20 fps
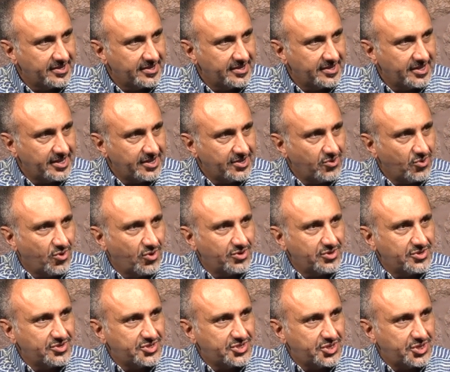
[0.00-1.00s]
in
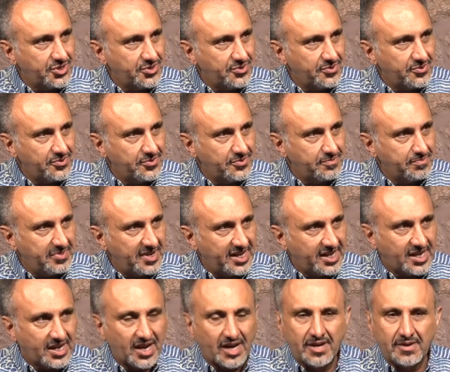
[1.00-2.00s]
order to
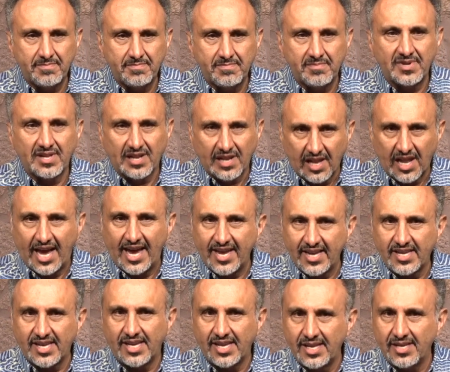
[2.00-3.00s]
become
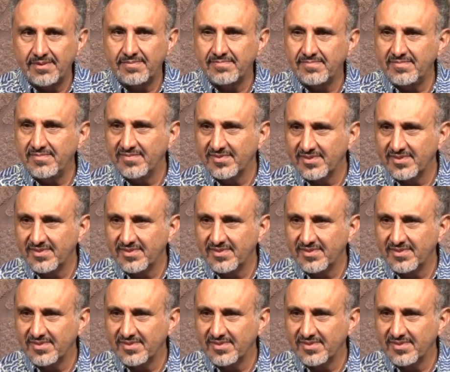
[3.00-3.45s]
like Him.